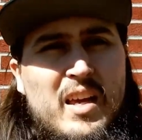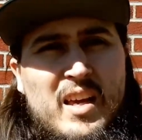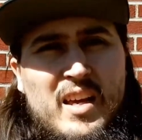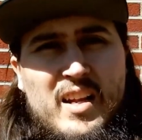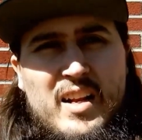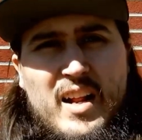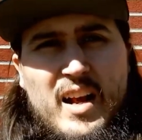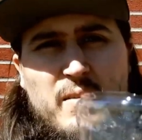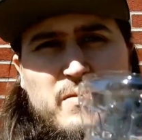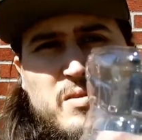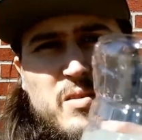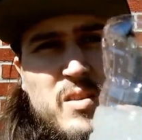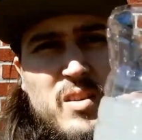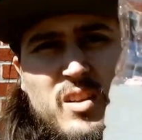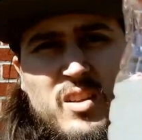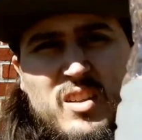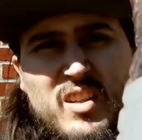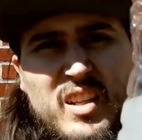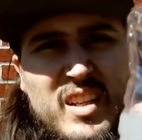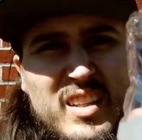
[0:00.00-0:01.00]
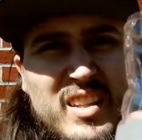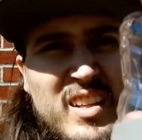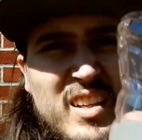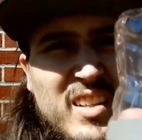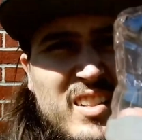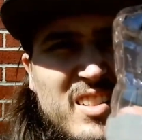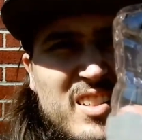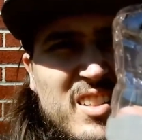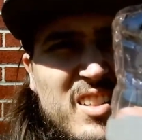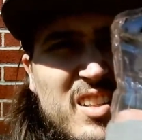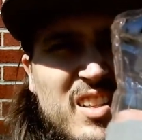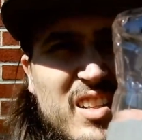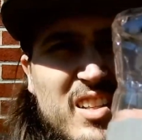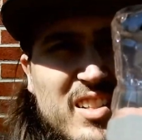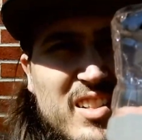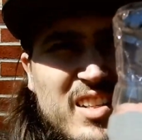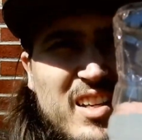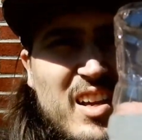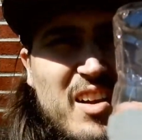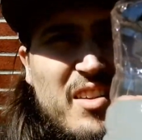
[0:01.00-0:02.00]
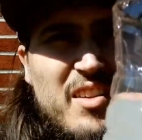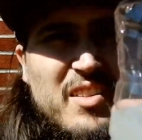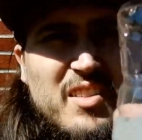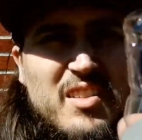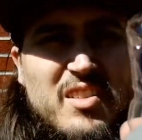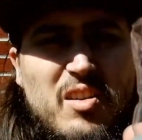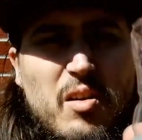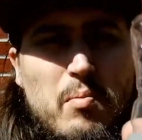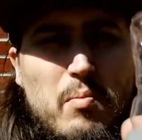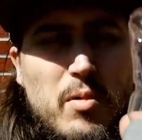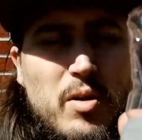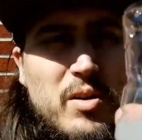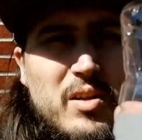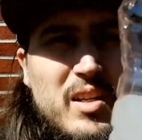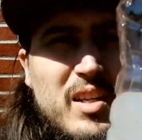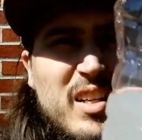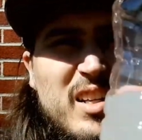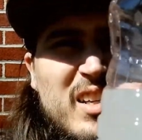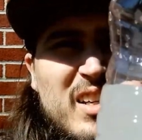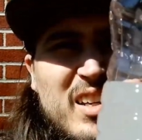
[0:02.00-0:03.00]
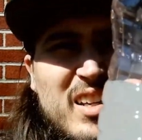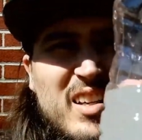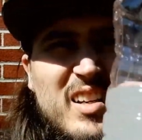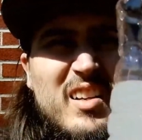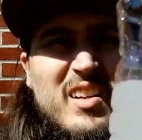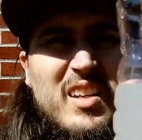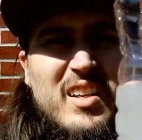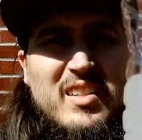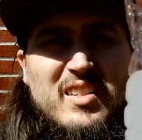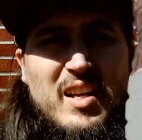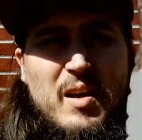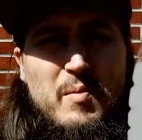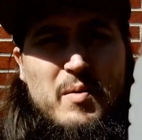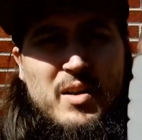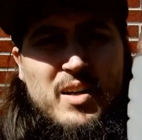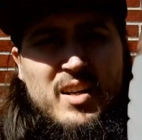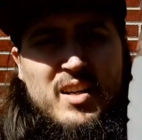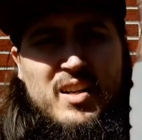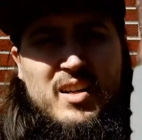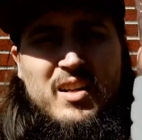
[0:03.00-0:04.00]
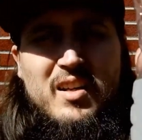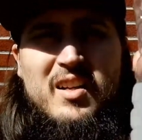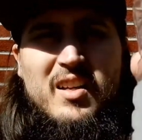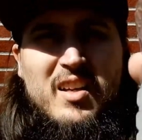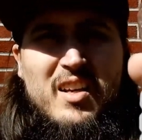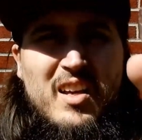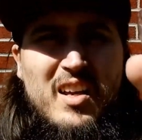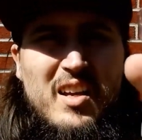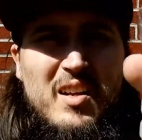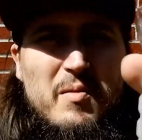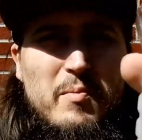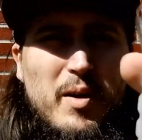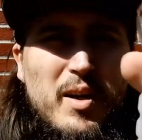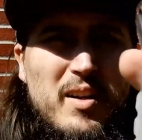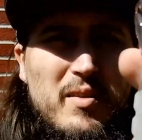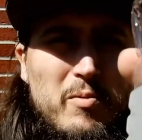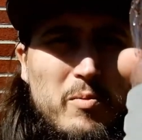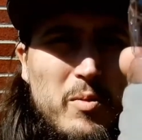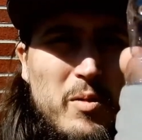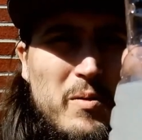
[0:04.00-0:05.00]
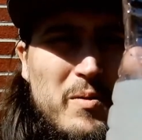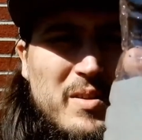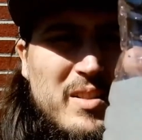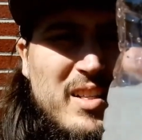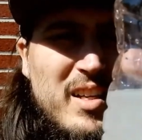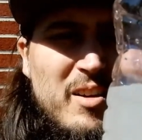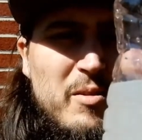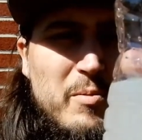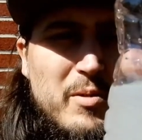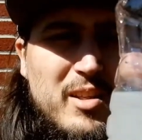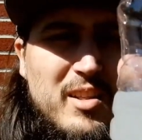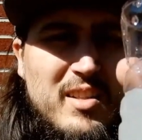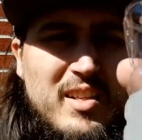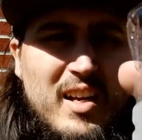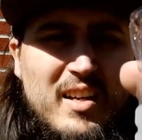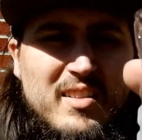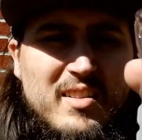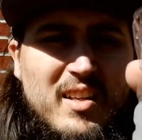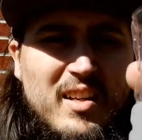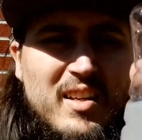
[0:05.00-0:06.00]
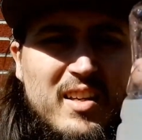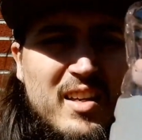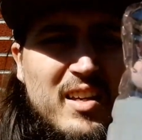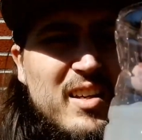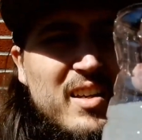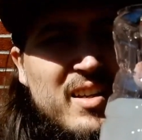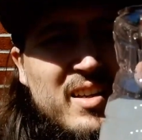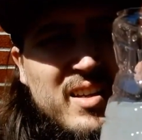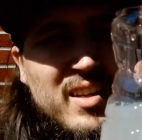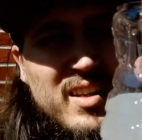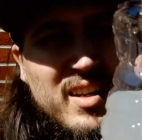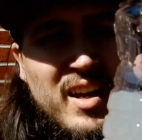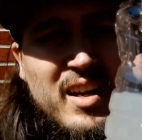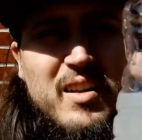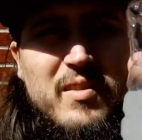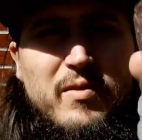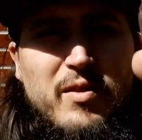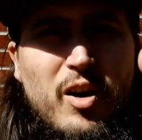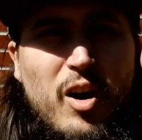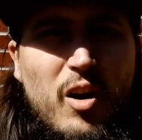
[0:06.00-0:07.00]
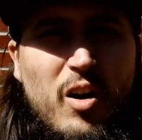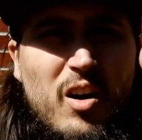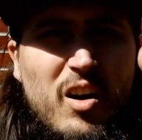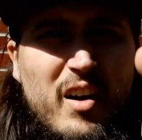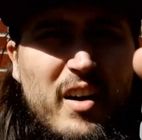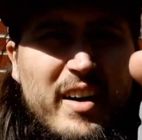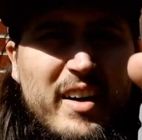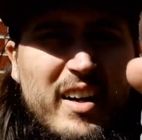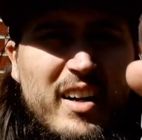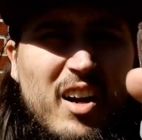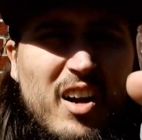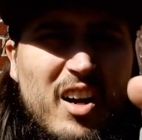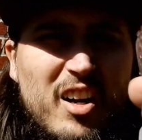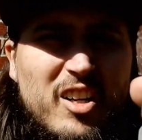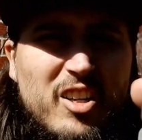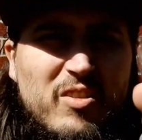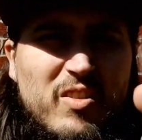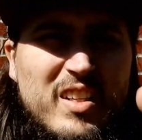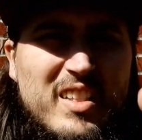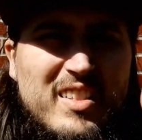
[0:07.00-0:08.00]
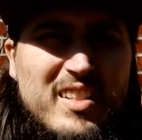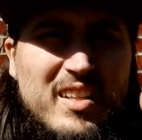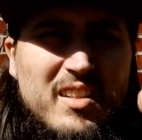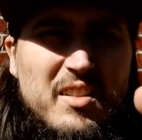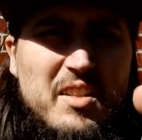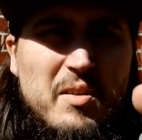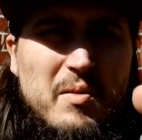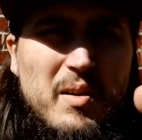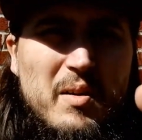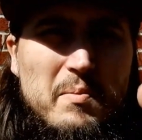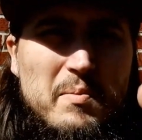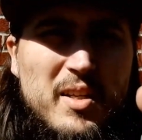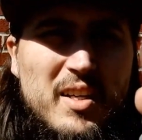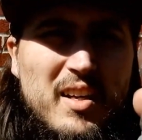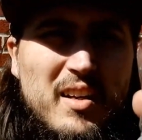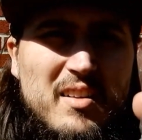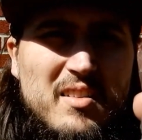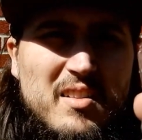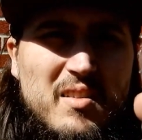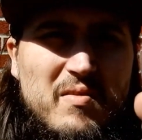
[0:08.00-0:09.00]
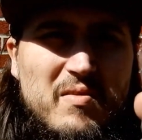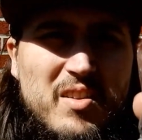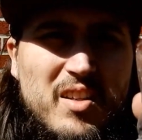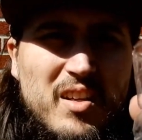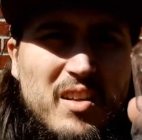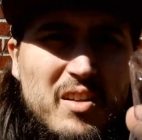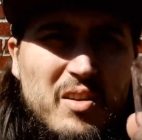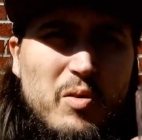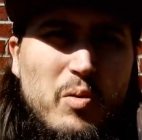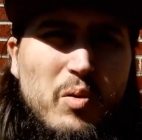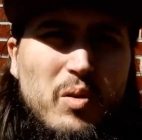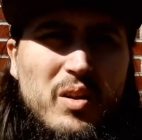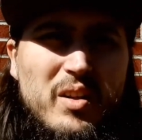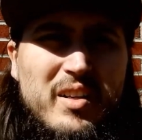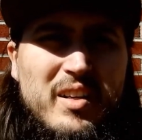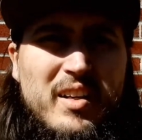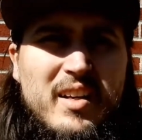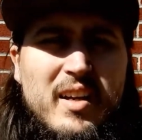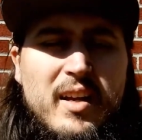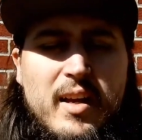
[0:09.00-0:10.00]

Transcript: And after, it looked like this. You can see how this is all murky and contaminated, and you might even be able to tell, but this has like kind of a green tint to it because of the coolant.